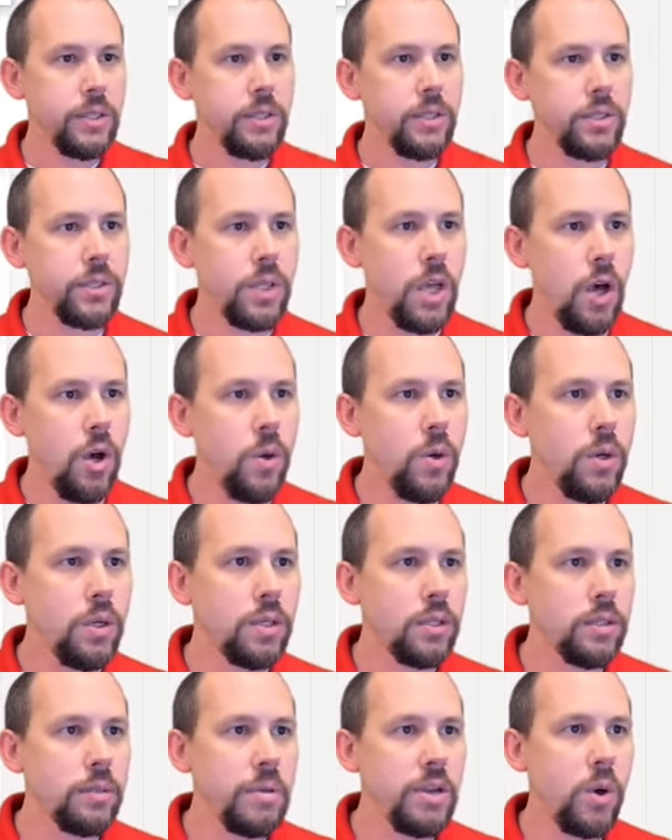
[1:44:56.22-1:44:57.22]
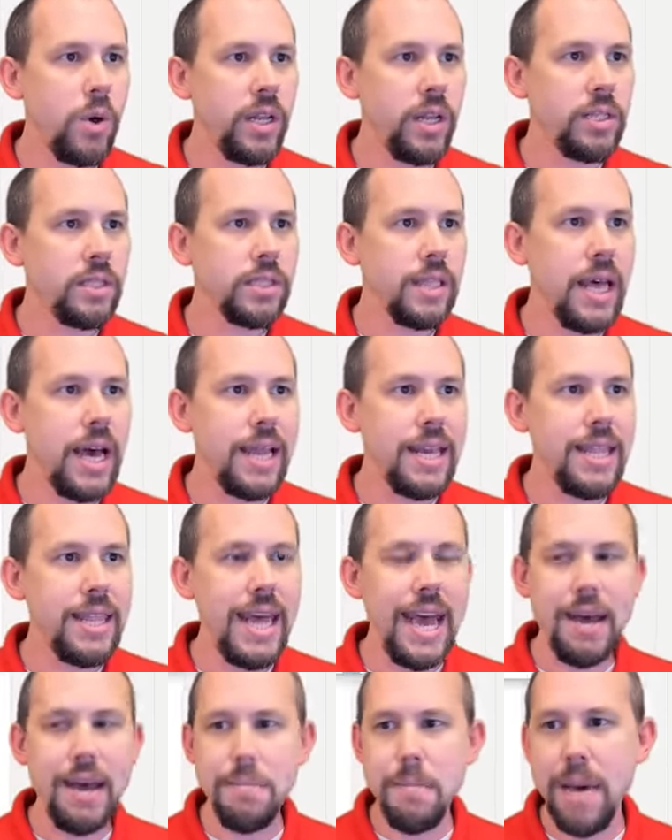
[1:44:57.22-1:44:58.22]
So let me go ahead and slide
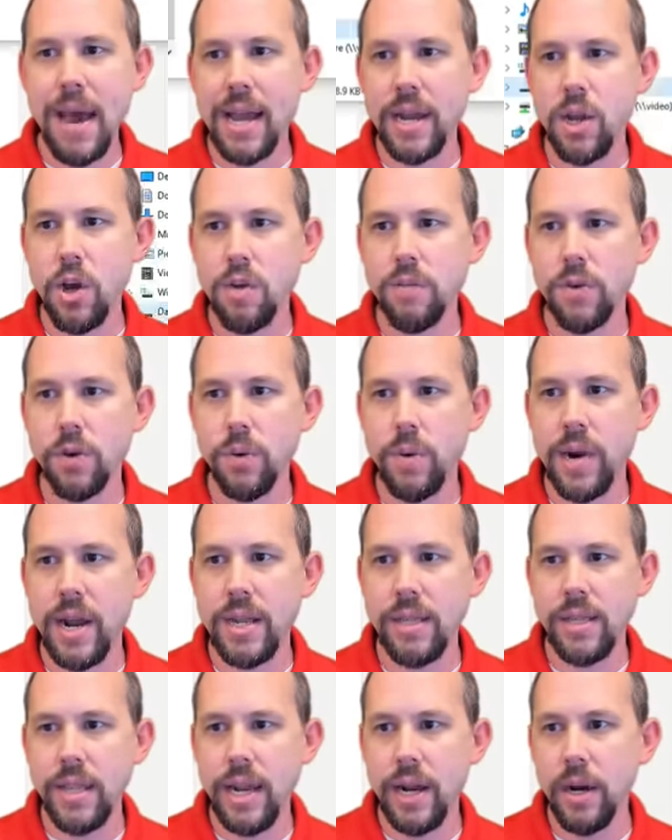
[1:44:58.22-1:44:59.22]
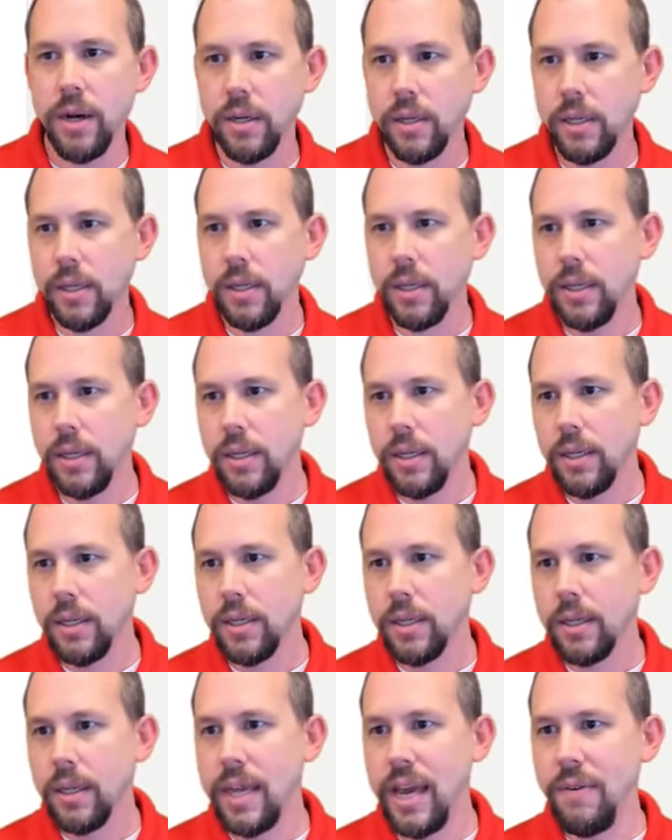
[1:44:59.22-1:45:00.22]
that back over right there.
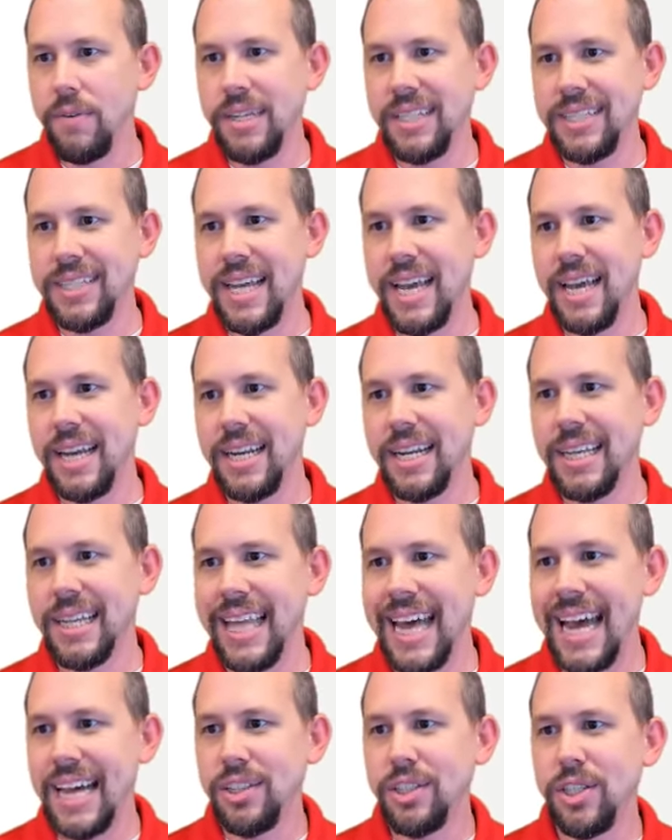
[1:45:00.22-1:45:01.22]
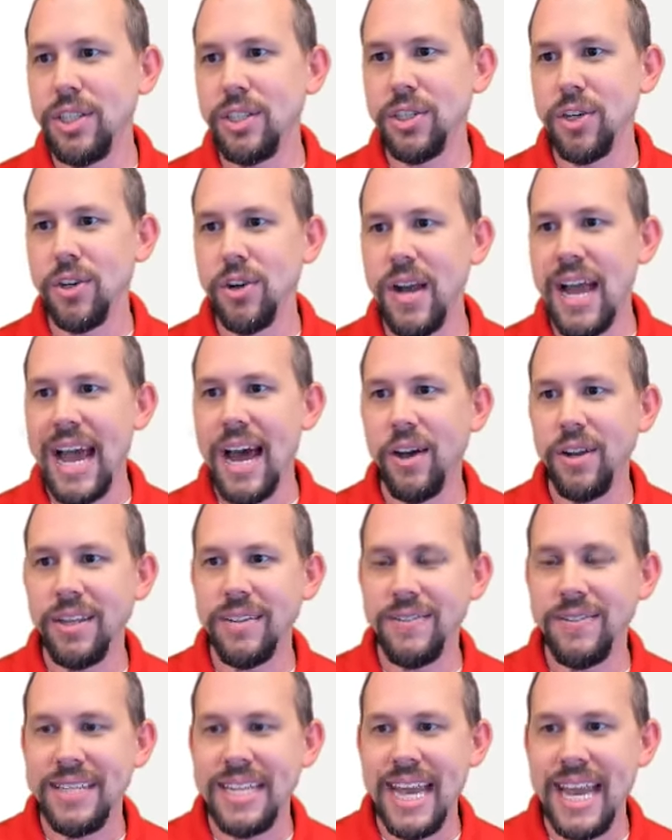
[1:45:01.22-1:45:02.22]
Kevin said, classes are out
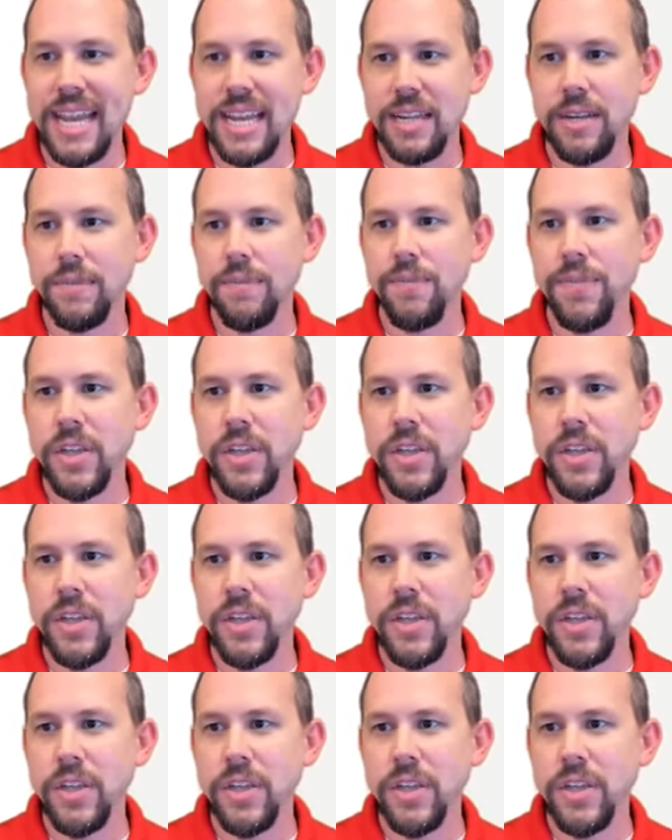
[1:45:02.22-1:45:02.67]
of date.